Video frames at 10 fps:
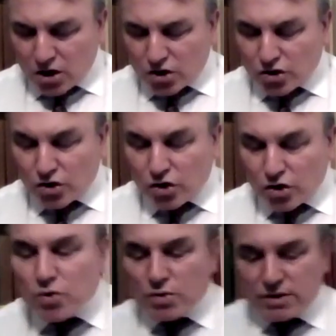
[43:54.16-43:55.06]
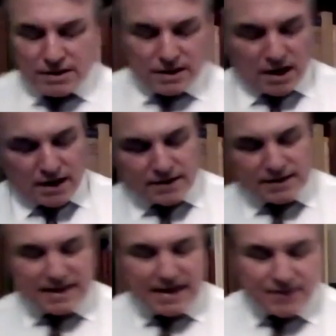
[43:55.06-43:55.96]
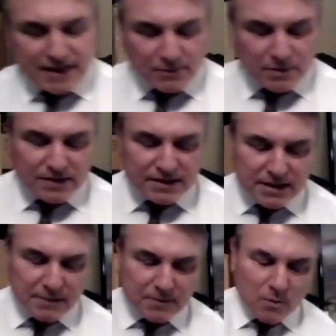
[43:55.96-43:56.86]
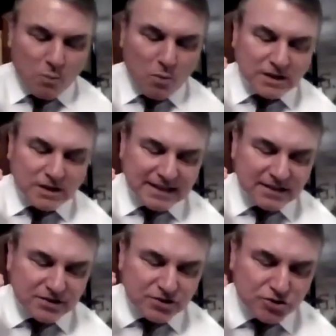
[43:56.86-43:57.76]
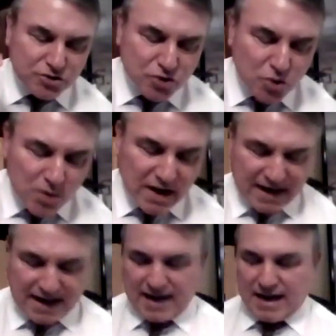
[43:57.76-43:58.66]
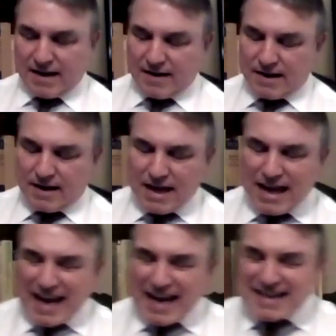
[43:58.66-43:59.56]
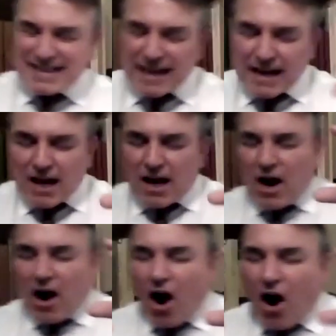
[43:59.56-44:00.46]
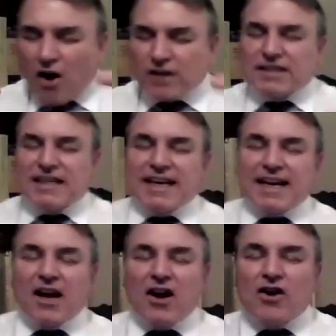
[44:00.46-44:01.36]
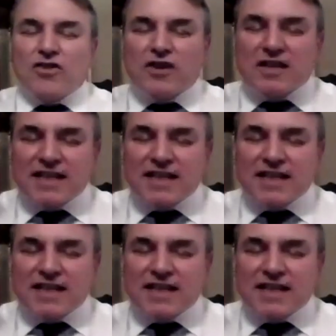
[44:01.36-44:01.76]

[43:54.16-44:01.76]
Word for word: conclude uh, this evening with just what Chesterton's doing here is asking the